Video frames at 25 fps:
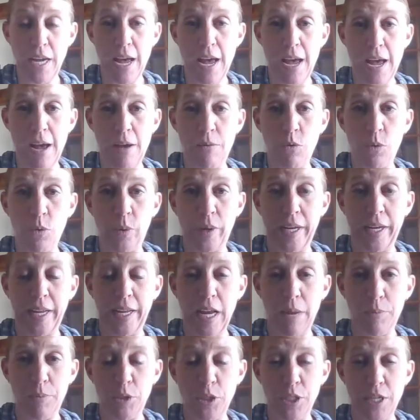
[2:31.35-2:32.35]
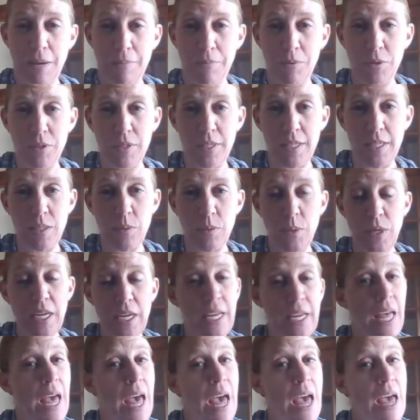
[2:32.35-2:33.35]
We'll read a couple chapters this week,
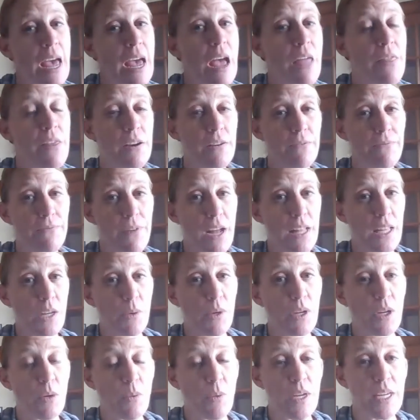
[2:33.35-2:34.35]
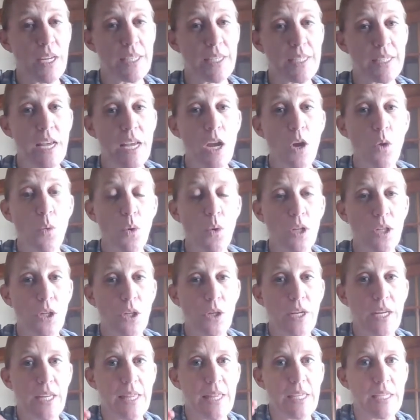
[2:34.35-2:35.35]
and then in following weeks, we'll
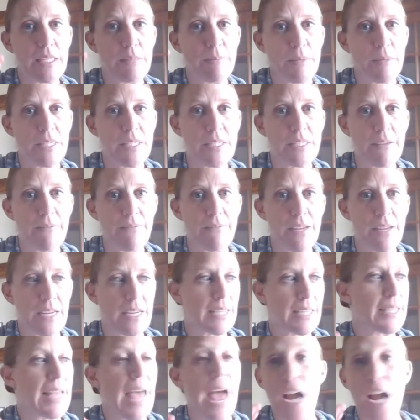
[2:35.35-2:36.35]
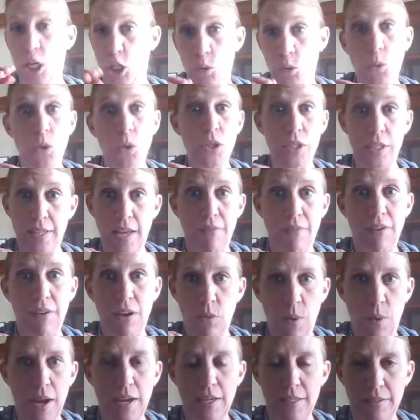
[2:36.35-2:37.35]
look at the specifics, actual
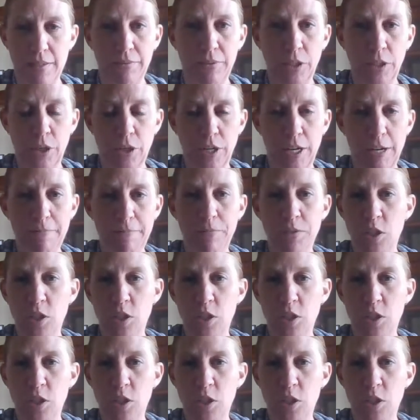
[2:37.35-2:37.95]
7 ways of learning.